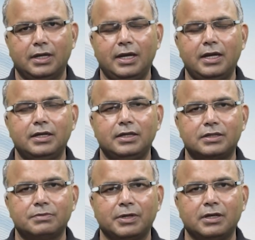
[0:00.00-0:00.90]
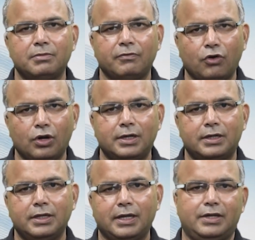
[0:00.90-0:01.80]
and it will become a
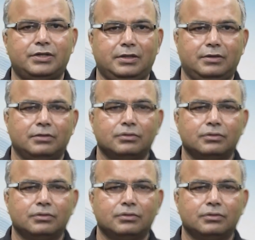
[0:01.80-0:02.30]
voluntary action.